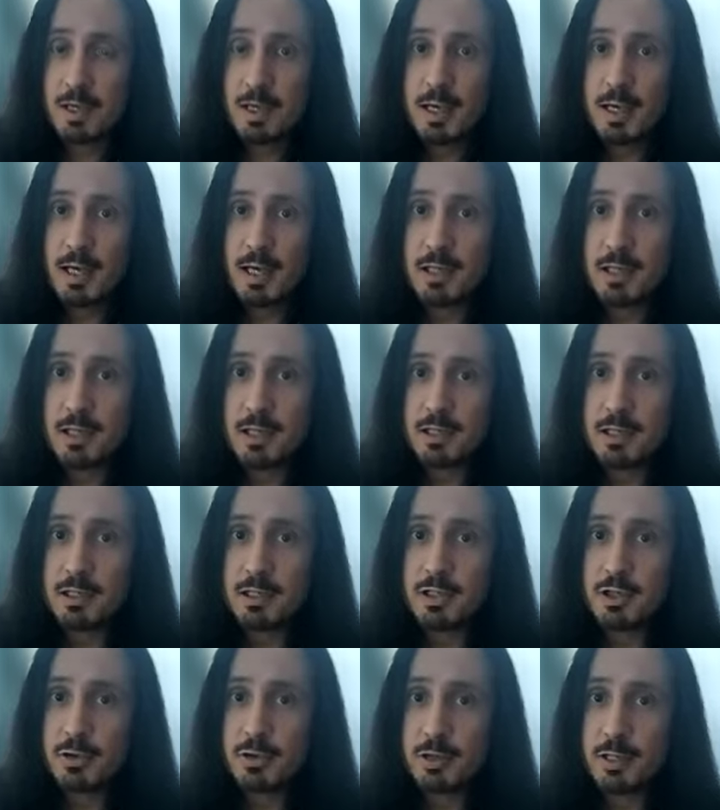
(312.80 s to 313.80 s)
at
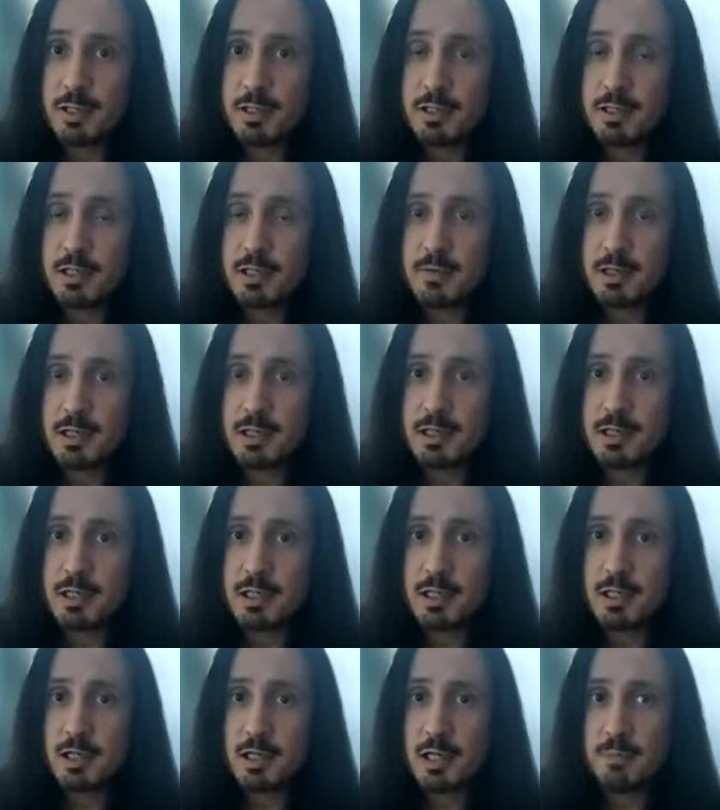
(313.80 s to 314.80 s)
legendary
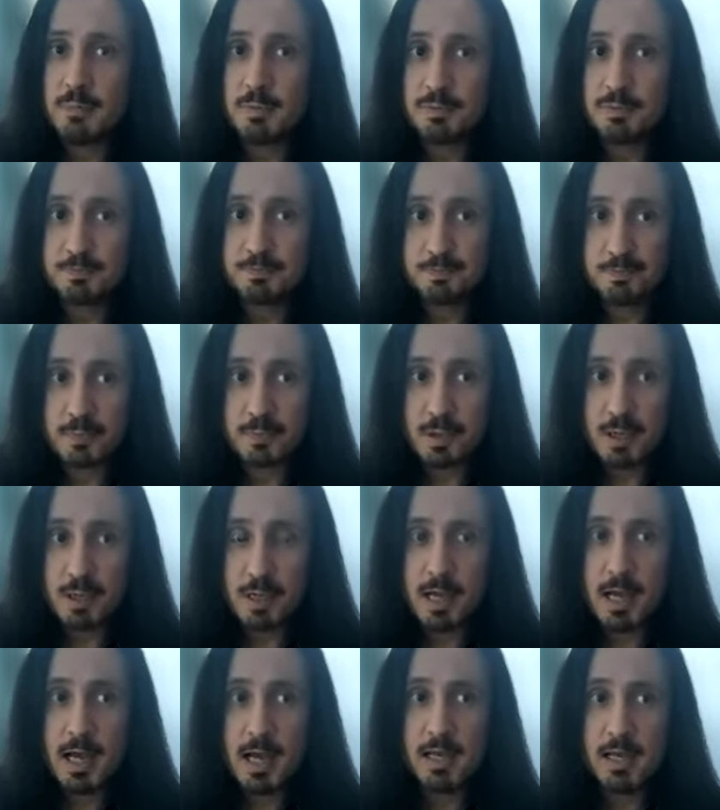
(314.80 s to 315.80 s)
Tavastia Club,
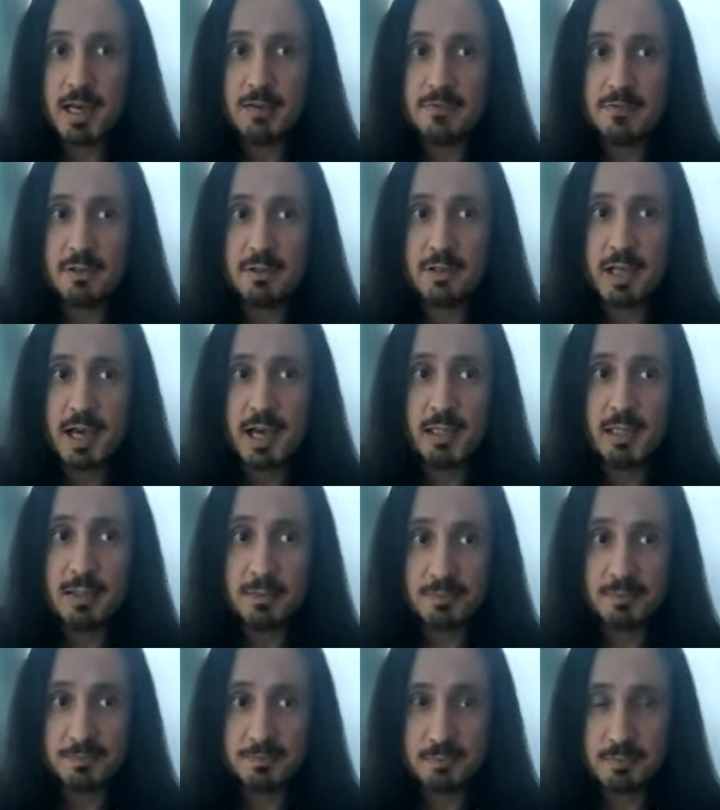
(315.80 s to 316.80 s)
and after
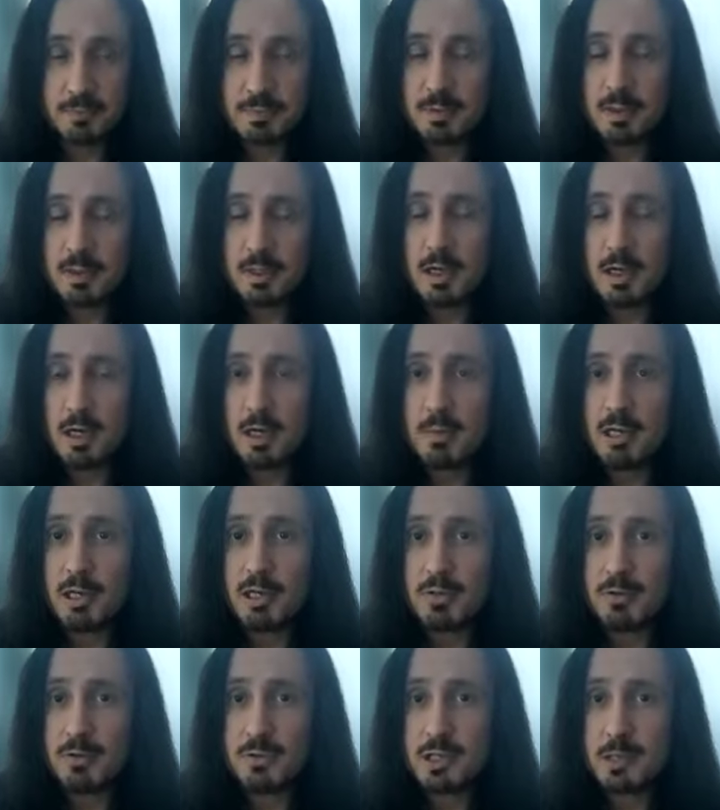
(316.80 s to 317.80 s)
that, a
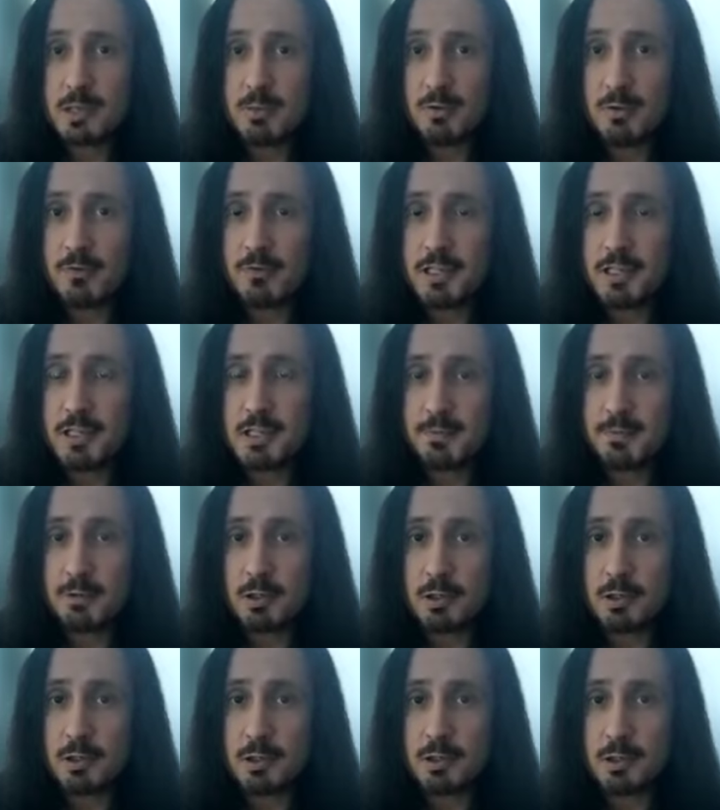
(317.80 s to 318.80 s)
bunch of summer
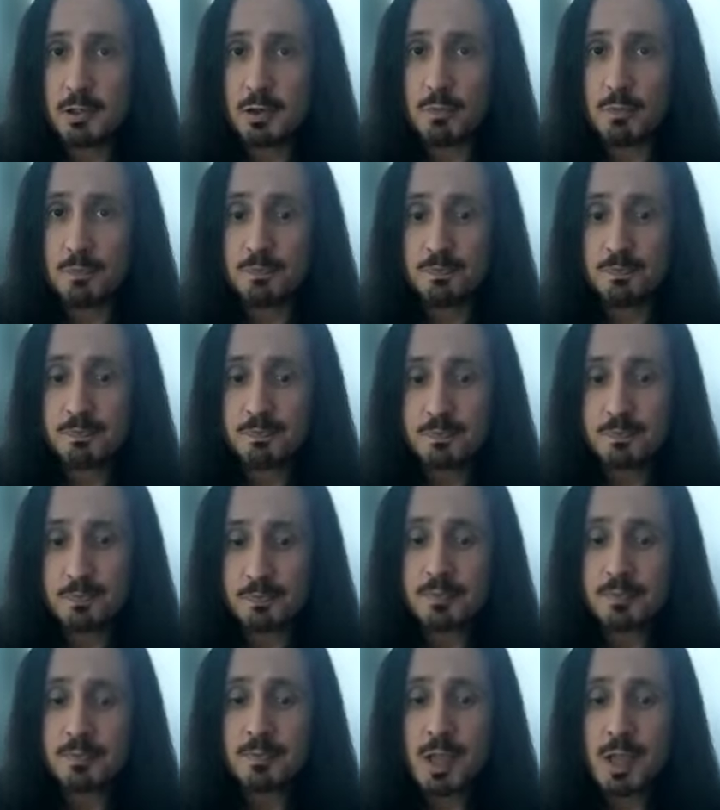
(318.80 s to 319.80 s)
festivals. So
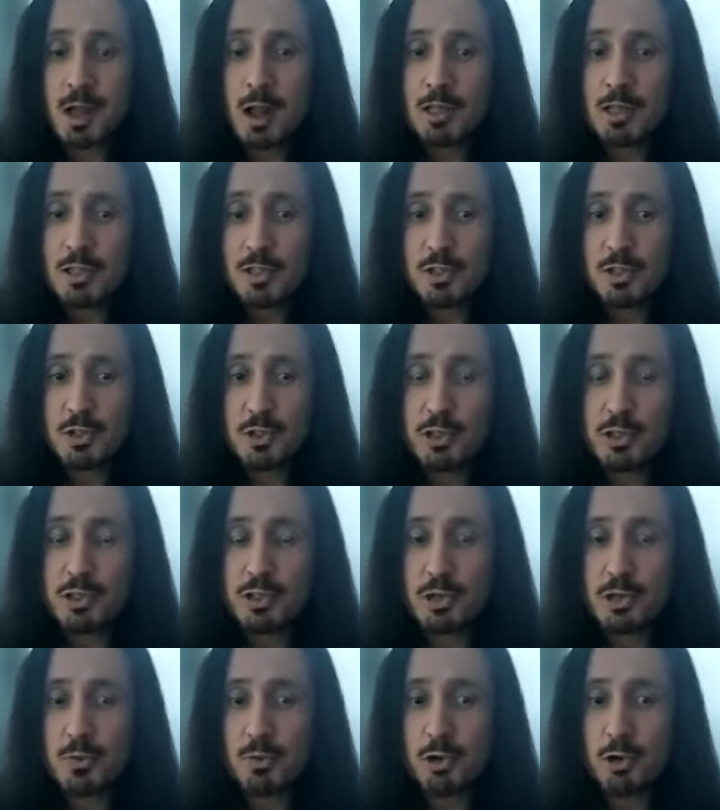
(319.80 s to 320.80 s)
short
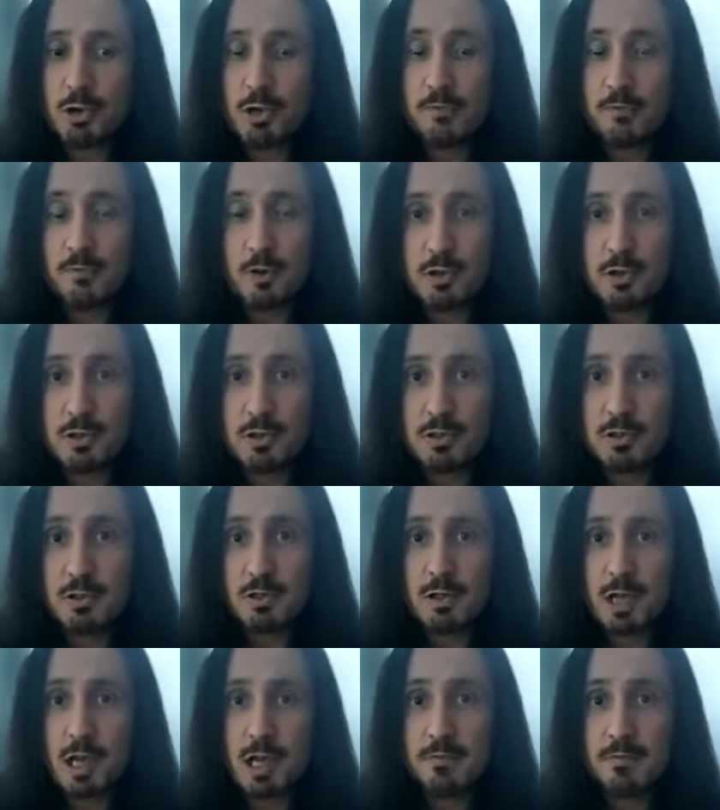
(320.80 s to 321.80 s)
term, we're going to focus
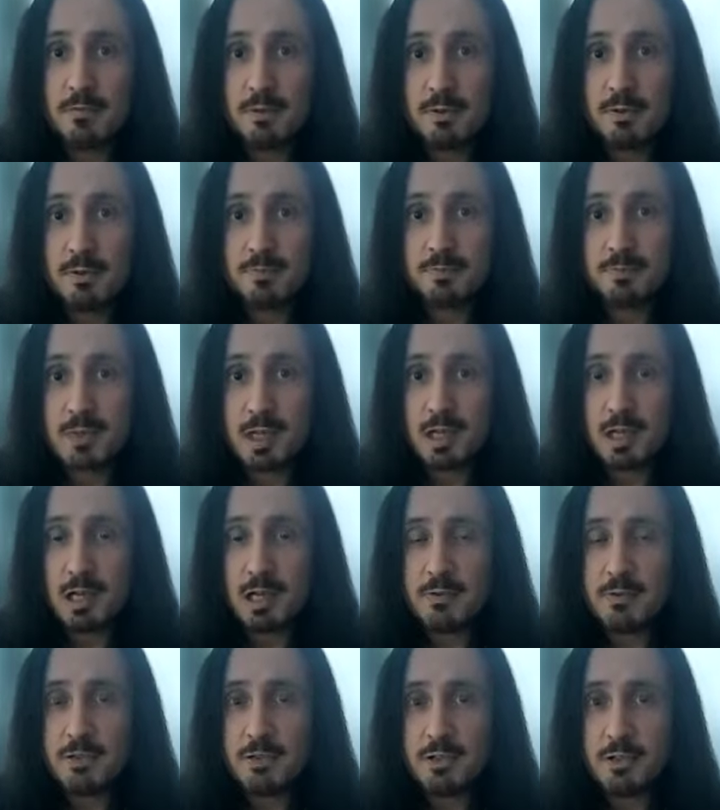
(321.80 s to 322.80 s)
on
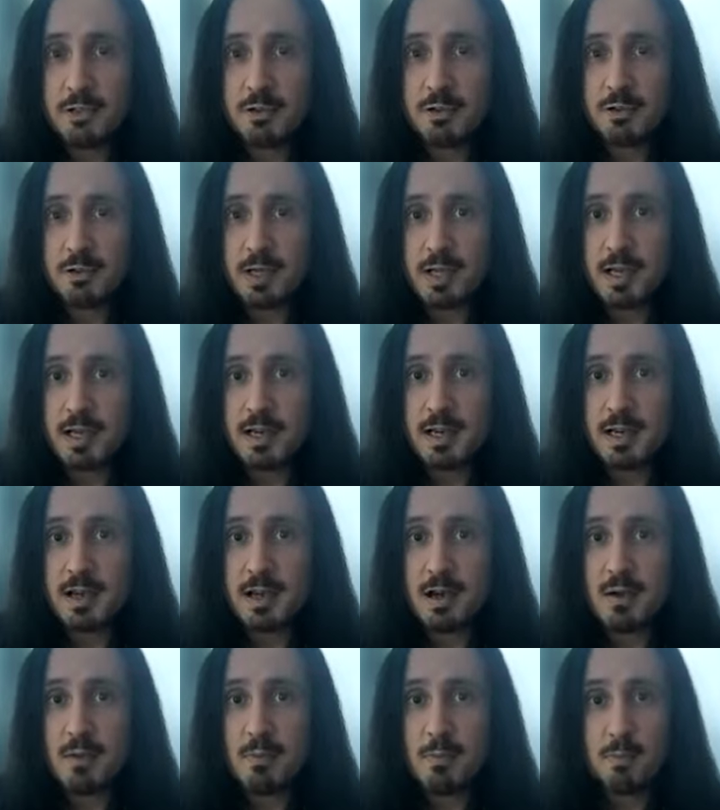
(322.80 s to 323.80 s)
live shows,
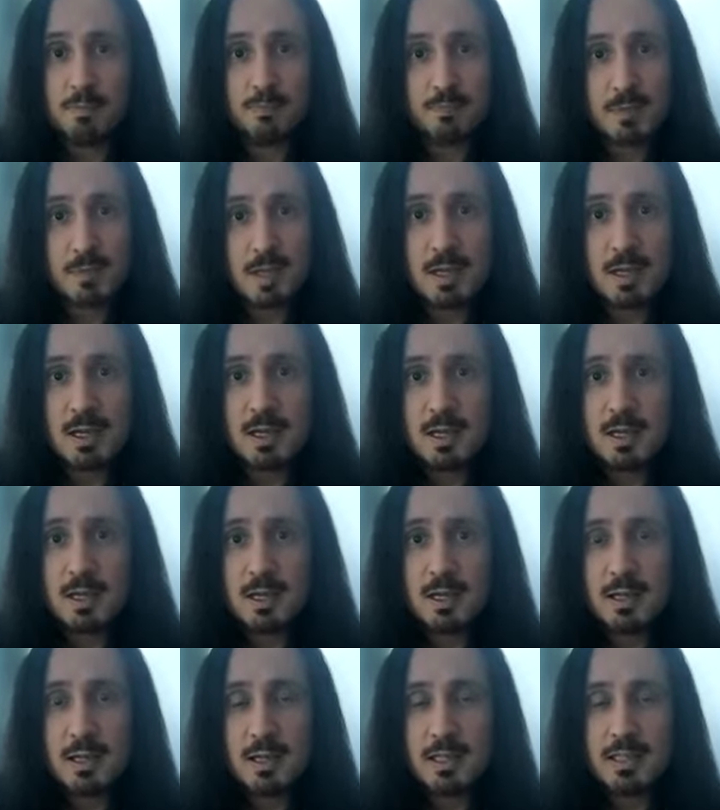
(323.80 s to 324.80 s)
and
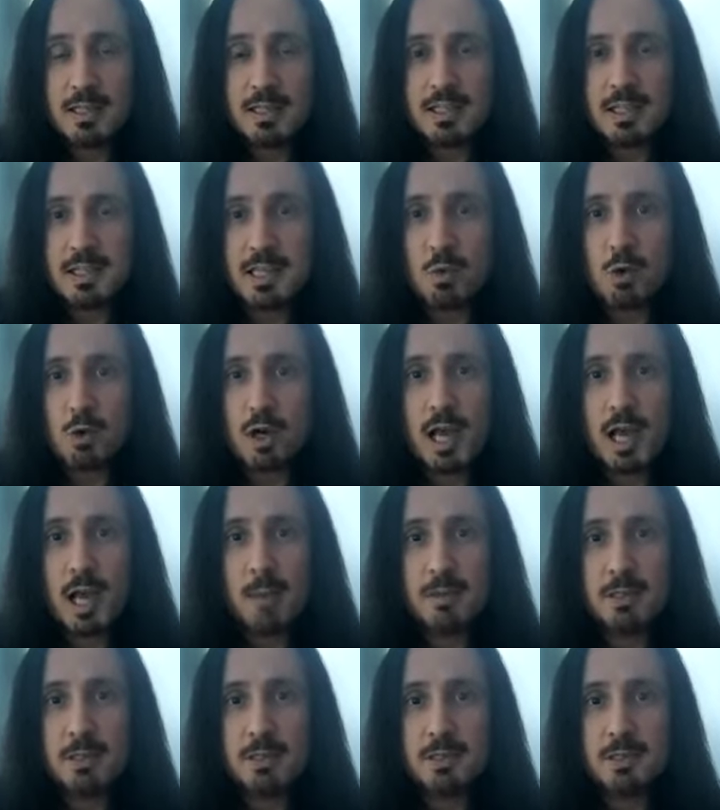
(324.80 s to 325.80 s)
let's see what
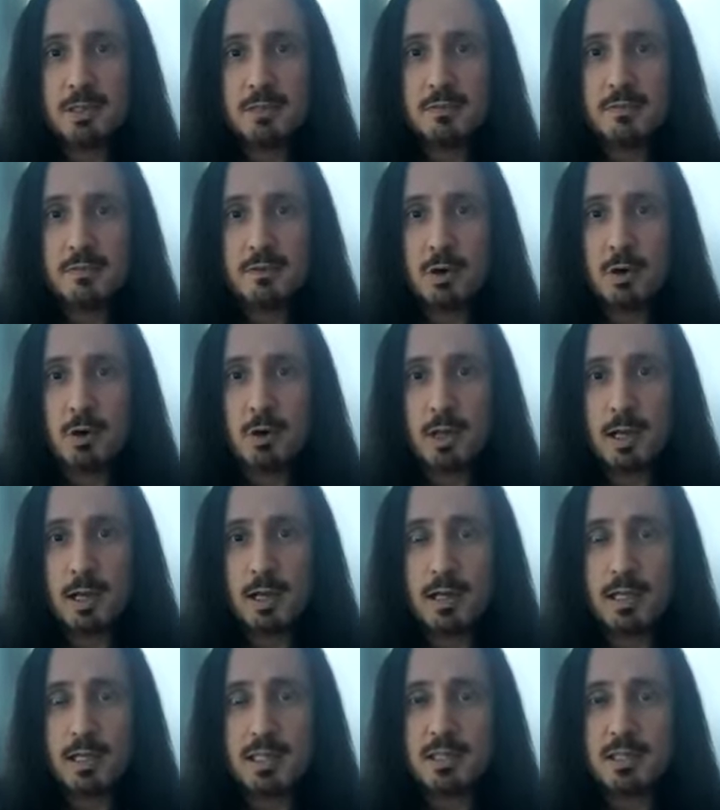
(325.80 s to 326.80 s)
happens in fall
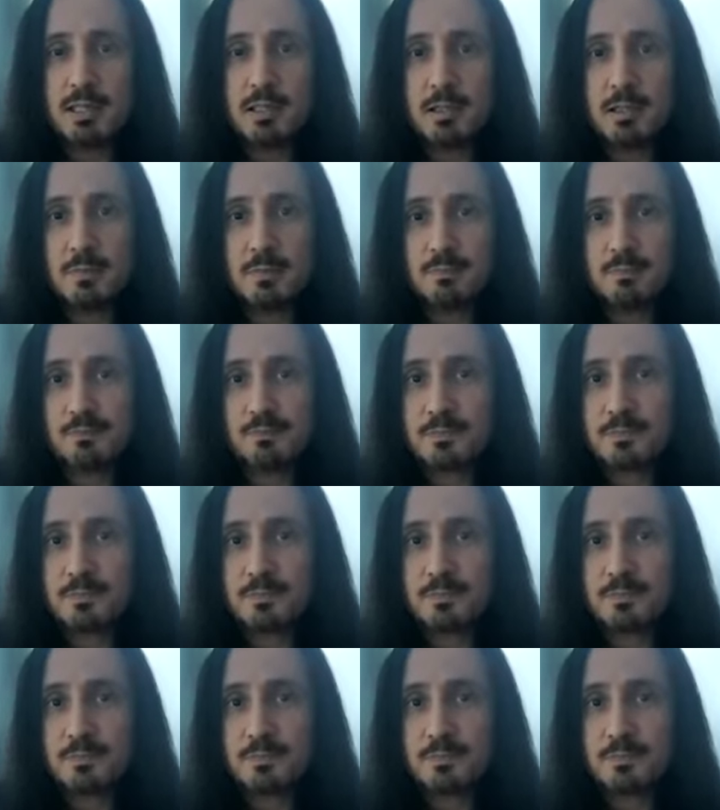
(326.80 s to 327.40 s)
and next year.